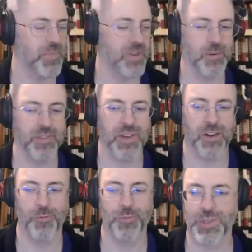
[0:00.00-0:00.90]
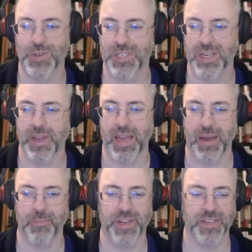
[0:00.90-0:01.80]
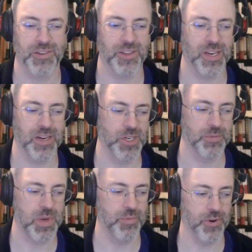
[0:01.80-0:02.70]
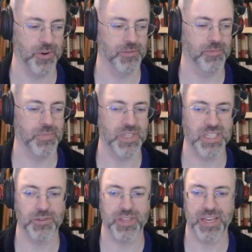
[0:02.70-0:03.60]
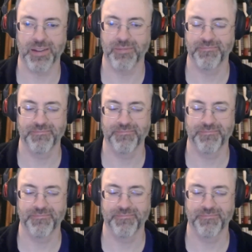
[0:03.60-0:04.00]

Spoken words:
be. We've got open source summit happening, so I think a bunch of people are busy with that.